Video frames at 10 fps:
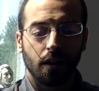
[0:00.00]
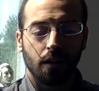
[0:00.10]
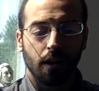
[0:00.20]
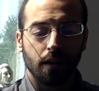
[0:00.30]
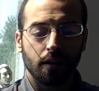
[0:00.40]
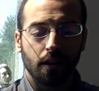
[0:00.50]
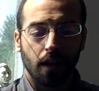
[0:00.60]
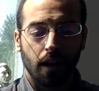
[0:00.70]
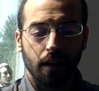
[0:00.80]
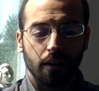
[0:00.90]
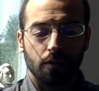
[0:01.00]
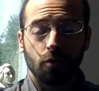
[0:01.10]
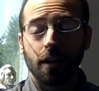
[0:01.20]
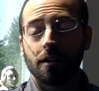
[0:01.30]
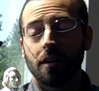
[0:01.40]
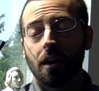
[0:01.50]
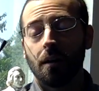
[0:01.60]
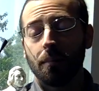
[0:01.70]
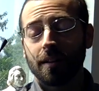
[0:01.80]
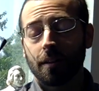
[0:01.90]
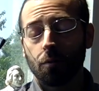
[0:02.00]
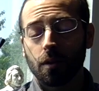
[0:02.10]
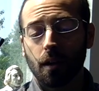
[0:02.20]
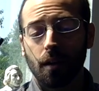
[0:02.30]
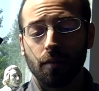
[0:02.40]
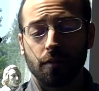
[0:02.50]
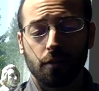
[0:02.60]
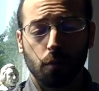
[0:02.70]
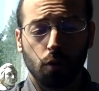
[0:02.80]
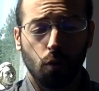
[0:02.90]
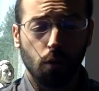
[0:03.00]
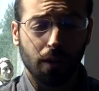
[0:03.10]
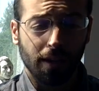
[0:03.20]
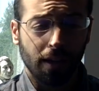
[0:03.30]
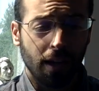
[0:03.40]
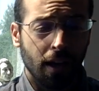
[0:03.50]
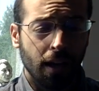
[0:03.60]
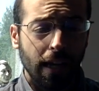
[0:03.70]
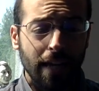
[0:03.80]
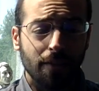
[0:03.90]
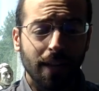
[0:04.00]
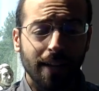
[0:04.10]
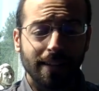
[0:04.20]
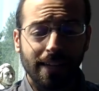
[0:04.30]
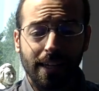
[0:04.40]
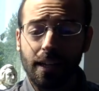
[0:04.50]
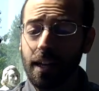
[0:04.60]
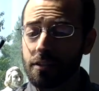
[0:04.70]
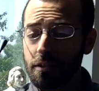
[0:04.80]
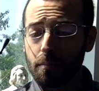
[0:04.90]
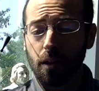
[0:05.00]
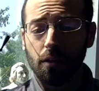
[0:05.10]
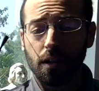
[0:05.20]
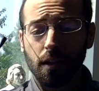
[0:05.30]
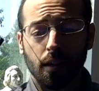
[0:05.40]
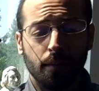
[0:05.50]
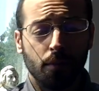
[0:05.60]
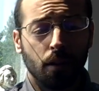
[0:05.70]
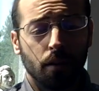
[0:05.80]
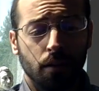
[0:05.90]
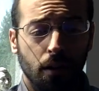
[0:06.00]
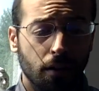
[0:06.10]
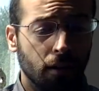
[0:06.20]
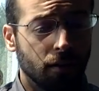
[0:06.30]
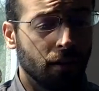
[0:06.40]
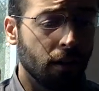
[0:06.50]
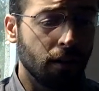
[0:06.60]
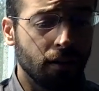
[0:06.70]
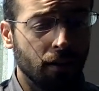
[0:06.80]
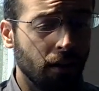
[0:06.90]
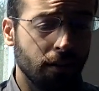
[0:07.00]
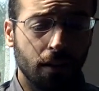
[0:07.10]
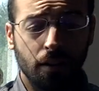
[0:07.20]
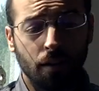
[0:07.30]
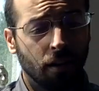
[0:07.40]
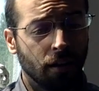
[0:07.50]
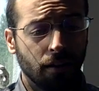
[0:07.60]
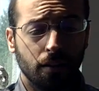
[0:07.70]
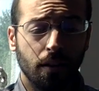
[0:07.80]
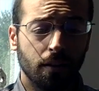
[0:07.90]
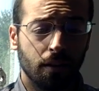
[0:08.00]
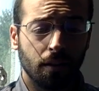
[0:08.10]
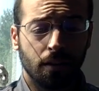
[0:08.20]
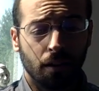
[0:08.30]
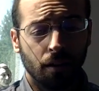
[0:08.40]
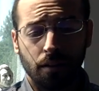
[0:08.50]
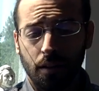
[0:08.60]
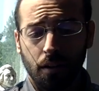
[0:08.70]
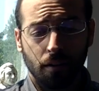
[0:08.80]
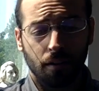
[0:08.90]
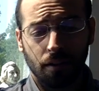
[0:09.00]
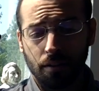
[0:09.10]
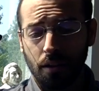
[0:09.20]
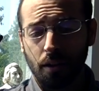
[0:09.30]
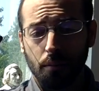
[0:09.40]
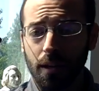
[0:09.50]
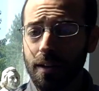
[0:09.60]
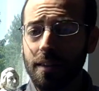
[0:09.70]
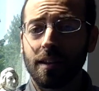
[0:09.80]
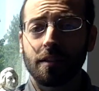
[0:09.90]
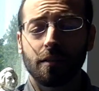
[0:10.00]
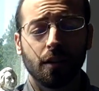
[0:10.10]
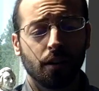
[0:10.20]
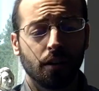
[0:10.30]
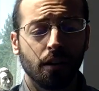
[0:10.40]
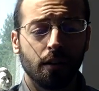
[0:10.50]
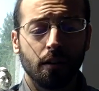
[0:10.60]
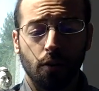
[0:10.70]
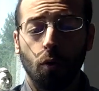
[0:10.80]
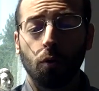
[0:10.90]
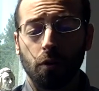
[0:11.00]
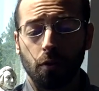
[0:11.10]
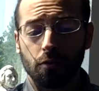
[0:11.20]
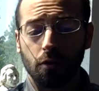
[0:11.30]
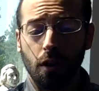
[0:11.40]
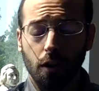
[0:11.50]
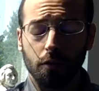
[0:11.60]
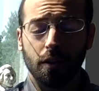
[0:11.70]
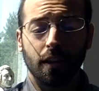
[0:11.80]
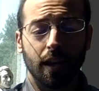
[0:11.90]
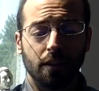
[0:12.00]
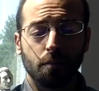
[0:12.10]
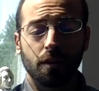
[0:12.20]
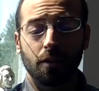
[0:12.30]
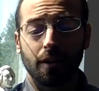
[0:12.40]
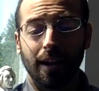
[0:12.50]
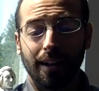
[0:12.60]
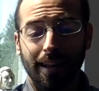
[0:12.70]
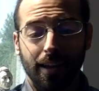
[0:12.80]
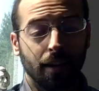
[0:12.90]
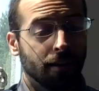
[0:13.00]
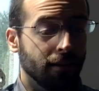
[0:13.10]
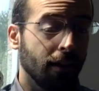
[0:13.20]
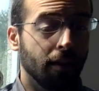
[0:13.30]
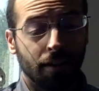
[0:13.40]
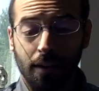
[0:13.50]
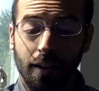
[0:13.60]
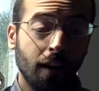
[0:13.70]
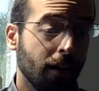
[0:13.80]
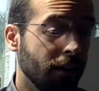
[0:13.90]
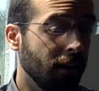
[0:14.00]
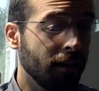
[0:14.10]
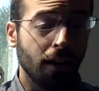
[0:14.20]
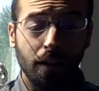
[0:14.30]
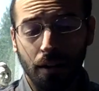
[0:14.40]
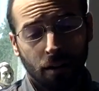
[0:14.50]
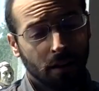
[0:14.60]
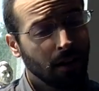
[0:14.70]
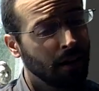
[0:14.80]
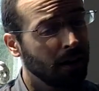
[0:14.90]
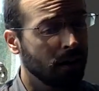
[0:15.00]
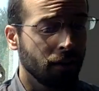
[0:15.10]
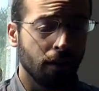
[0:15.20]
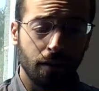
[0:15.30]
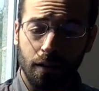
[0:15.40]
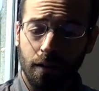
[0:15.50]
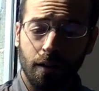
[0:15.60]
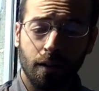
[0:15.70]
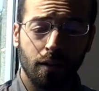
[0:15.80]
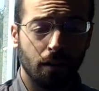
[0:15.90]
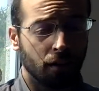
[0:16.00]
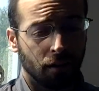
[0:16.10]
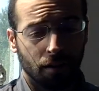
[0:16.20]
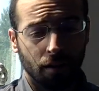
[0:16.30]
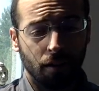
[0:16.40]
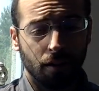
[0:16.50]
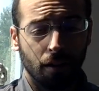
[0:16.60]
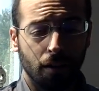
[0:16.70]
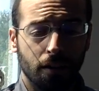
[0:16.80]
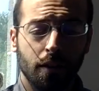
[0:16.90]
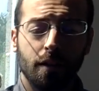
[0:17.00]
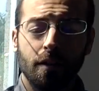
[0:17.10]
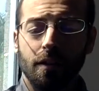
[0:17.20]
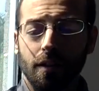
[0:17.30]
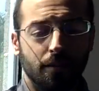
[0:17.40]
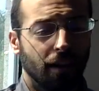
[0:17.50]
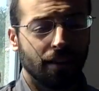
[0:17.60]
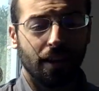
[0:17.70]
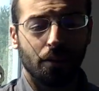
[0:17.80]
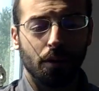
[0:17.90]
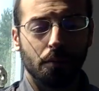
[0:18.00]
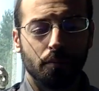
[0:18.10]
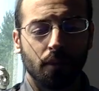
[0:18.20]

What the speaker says: All right. I tried to make that really obvious in the recording. Even at D, it's the melody. Da da da da da da da da da da da da da da. But nothing is long. The quarter notes are longer than the eighths, but they're not like da da da da da da da da da da da da da. It's not that way.